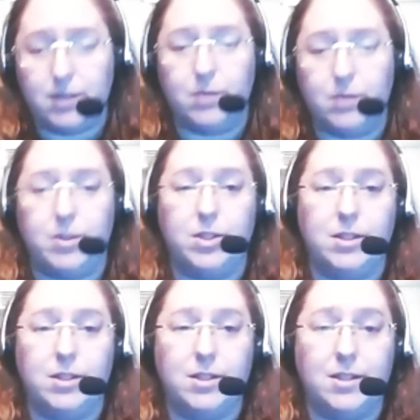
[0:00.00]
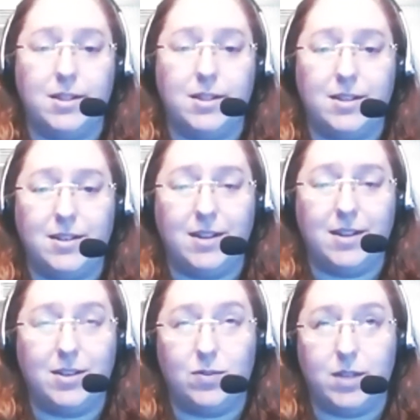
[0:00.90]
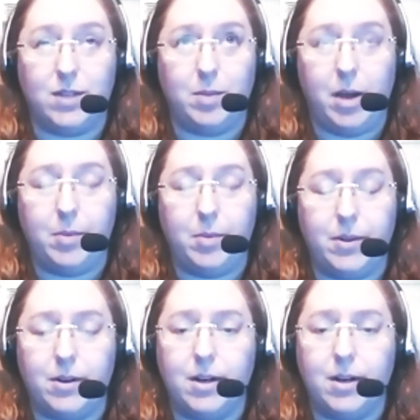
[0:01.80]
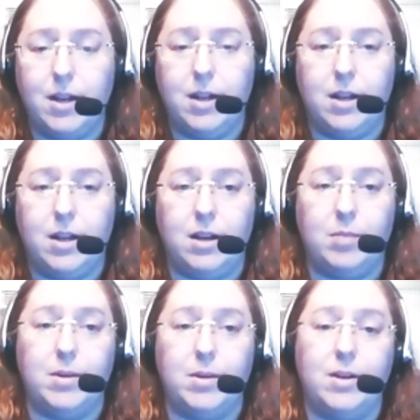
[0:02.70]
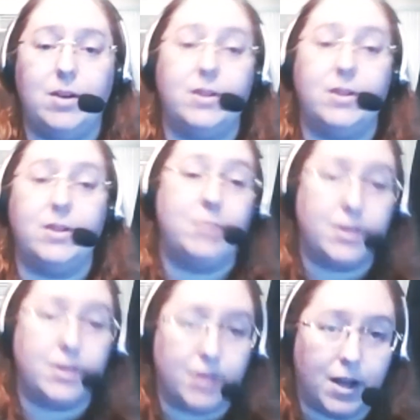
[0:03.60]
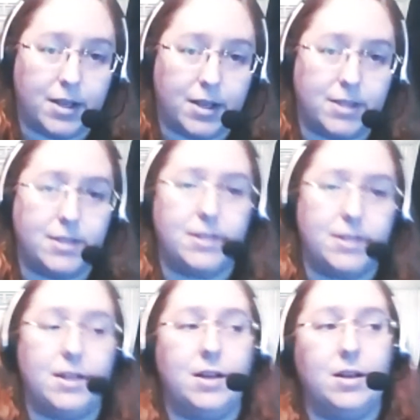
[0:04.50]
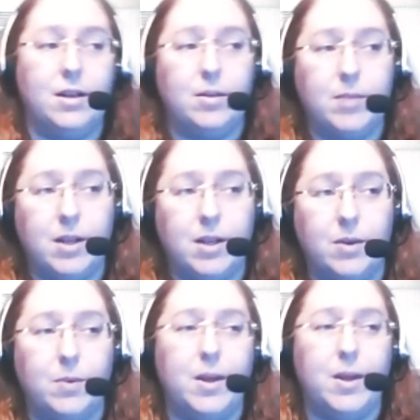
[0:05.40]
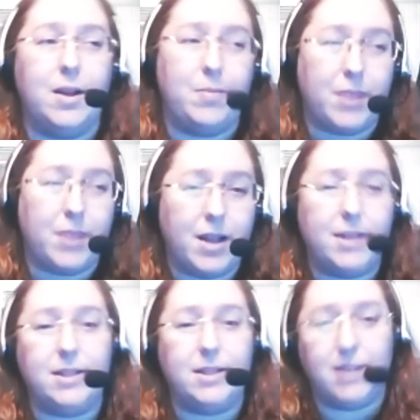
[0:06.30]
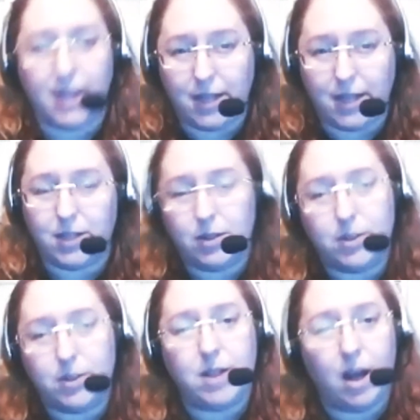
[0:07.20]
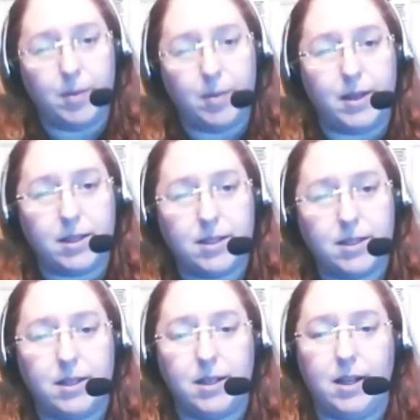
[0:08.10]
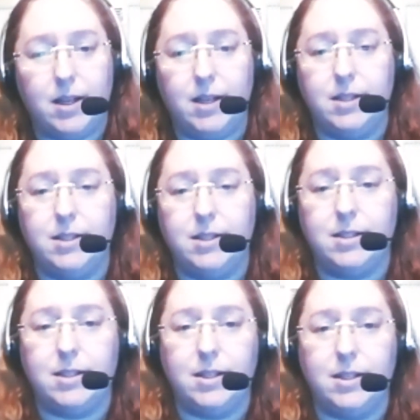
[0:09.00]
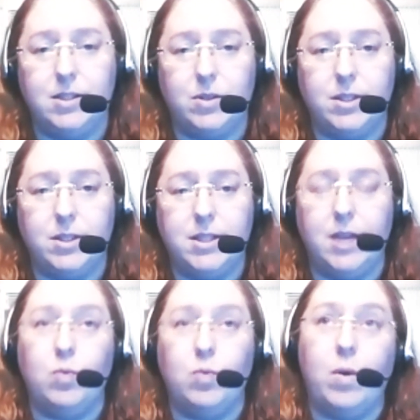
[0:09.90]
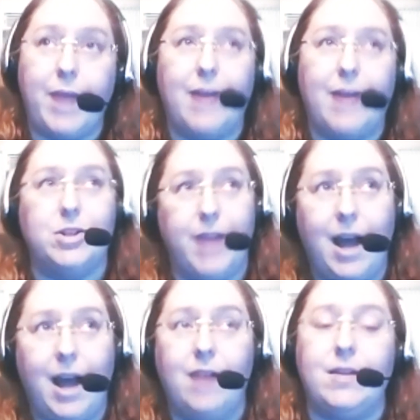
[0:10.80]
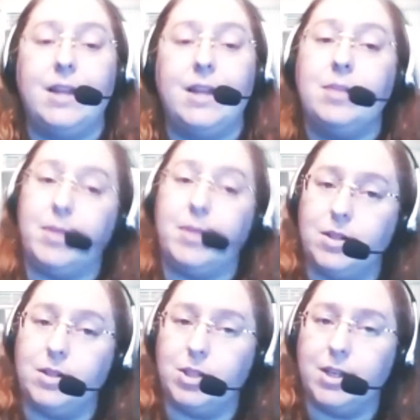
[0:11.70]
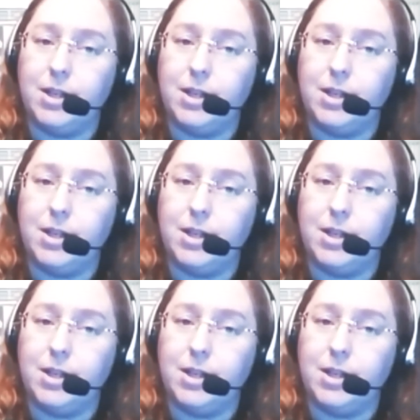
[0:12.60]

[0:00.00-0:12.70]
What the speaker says: which has gotten really popular, her as a mother goddess, kind of digging into those topics and sort of seeing what we actually have in the mythology